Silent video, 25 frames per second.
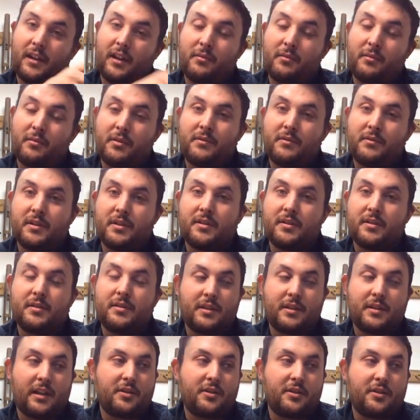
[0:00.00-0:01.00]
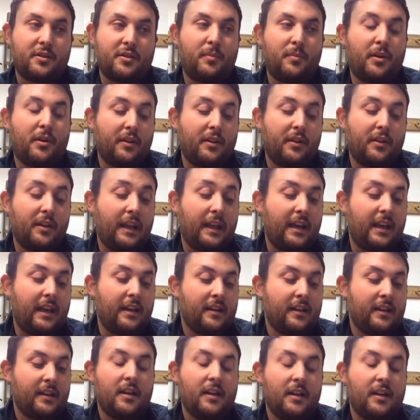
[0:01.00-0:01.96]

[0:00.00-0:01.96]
like we just touched upon there,